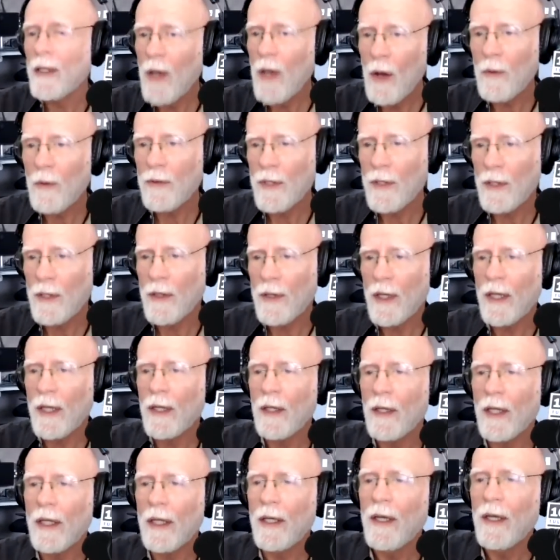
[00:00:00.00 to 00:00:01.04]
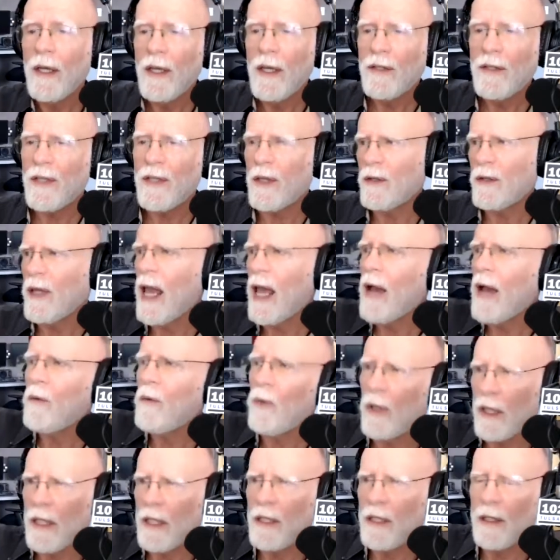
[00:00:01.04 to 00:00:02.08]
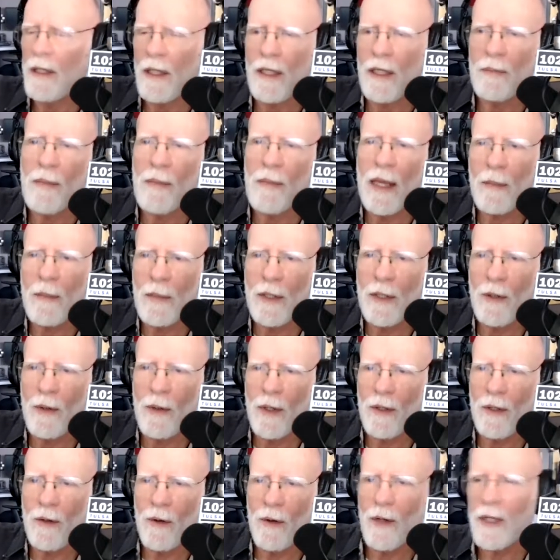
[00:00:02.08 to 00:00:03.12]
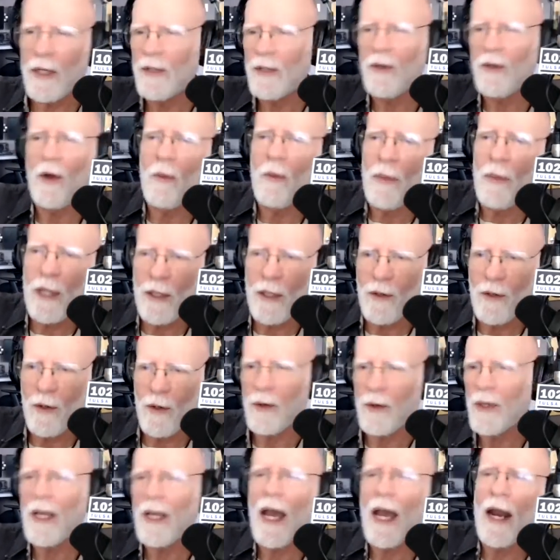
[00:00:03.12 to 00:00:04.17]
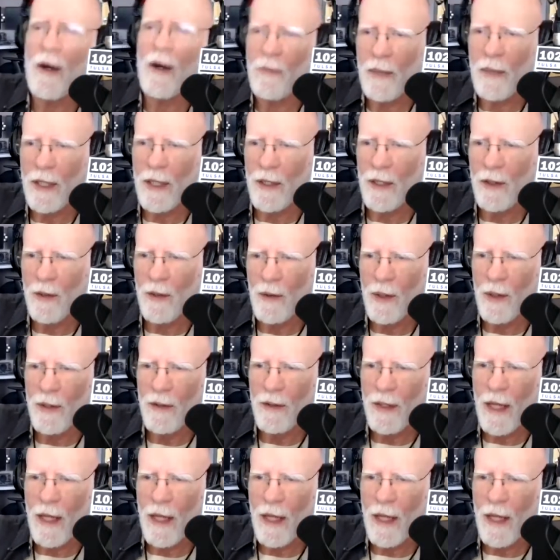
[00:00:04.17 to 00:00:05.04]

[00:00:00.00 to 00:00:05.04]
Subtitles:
knows did the killing, said, yeah, well, he made me do it, or he told me to do it, or he hired me to do it.